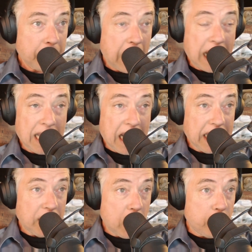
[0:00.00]

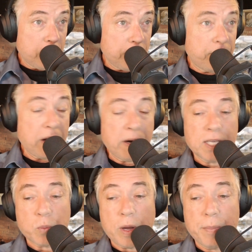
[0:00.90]
I know
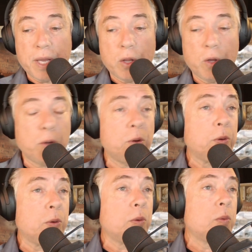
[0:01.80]
various women
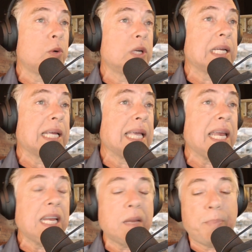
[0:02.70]
who would get
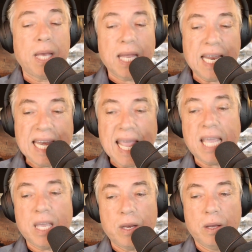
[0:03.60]
into bed
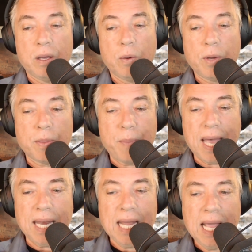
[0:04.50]
naked with
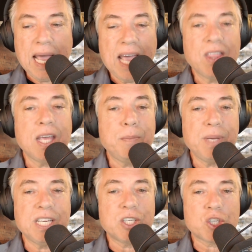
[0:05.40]
men and then
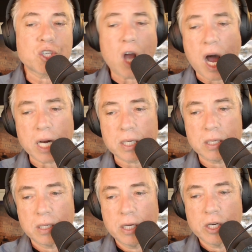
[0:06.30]
be shocked
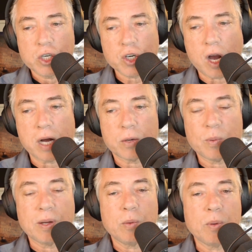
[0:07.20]

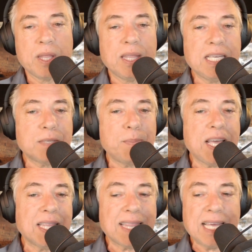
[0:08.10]
when these
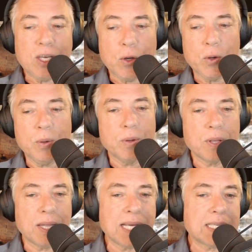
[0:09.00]
men that they knew
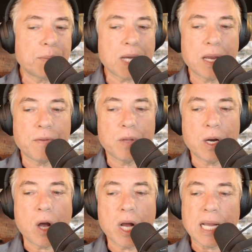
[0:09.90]
that they had some kind of, you
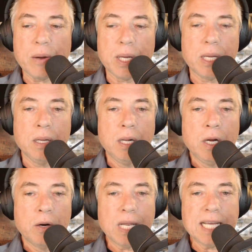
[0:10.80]
know, ongoing
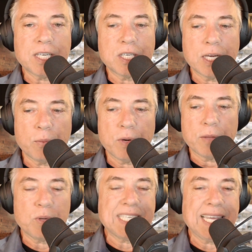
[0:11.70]
relationship with
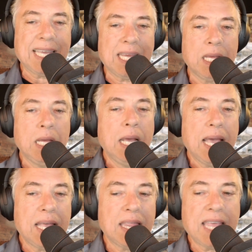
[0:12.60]
were dating,
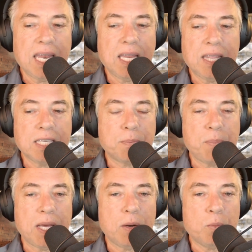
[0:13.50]
and then these
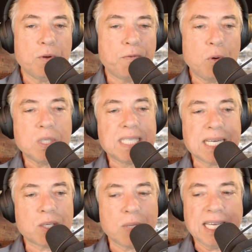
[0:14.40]
men would force
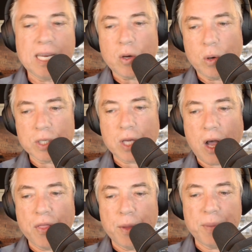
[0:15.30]
sexual intercourse
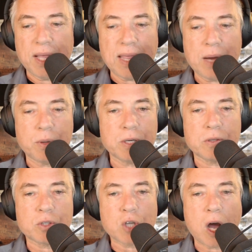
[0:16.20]
on them, and they were
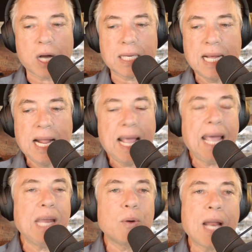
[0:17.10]
shocked,
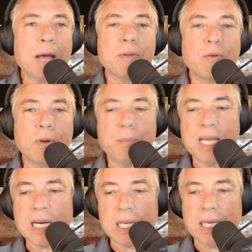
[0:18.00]
and it would happen
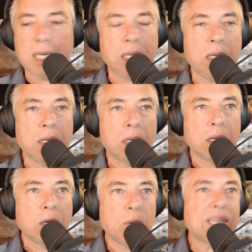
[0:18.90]
repeatedly
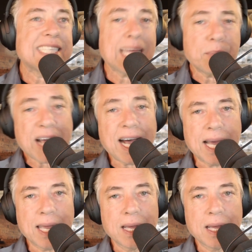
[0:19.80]
with the same guy,